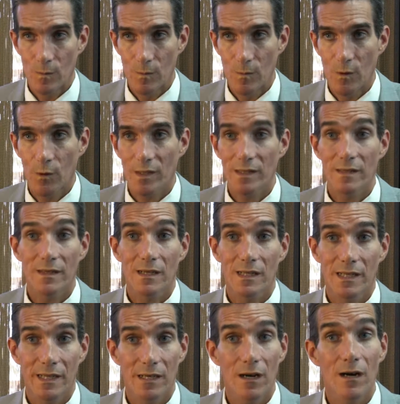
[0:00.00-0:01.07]
knowing that the
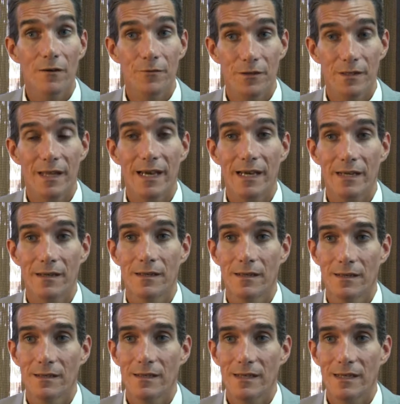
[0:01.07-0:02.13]
clinic offered that
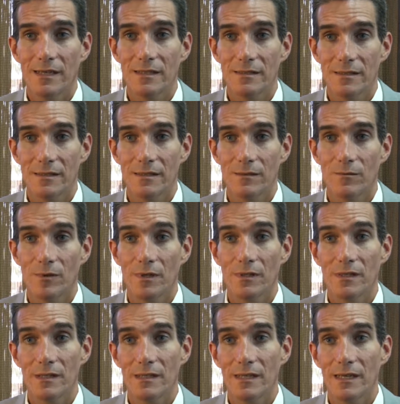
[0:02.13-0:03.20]
as one of
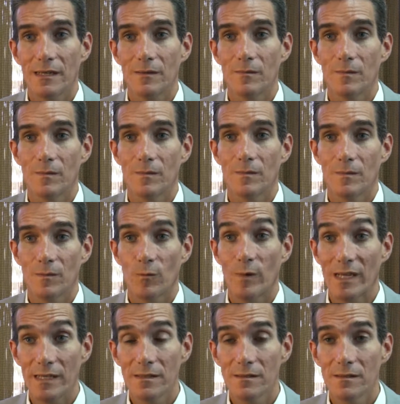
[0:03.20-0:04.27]
the
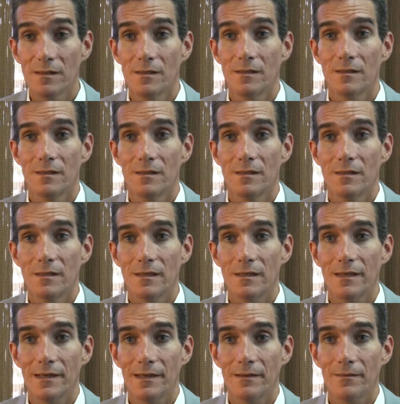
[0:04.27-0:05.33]
ways
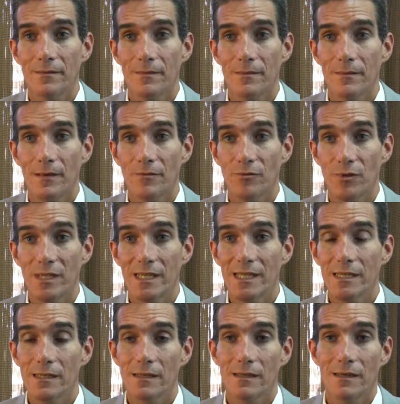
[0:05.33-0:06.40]
of treating
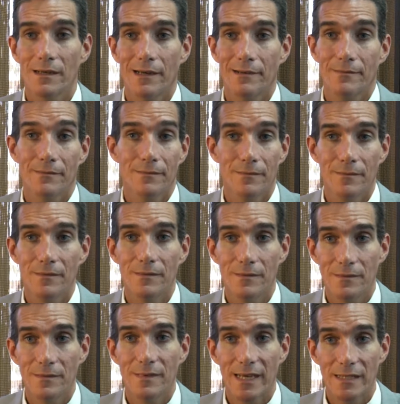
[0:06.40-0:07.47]
it,
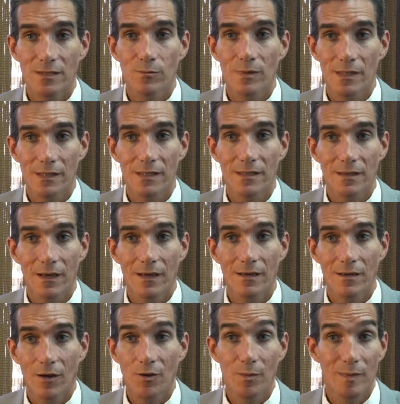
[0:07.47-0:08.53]
that's what
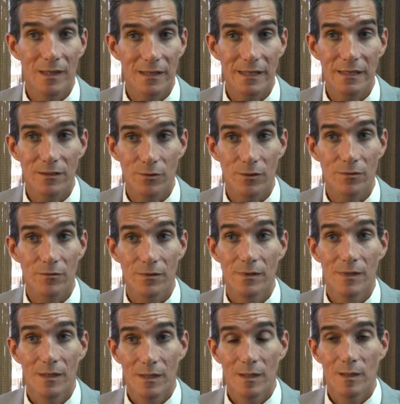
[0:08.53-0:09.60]
ultimately sort of
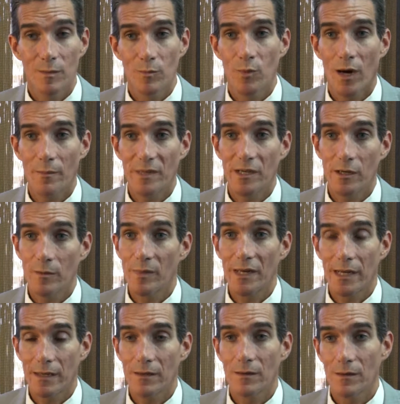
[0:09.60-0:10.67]
brought me here.
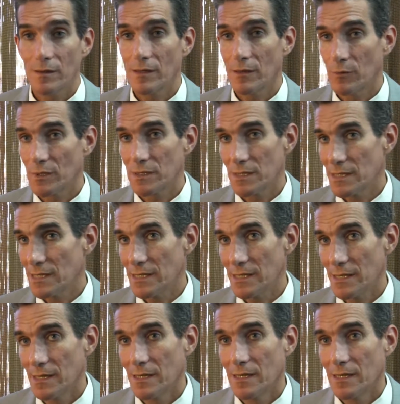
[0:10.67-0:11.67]
But it was the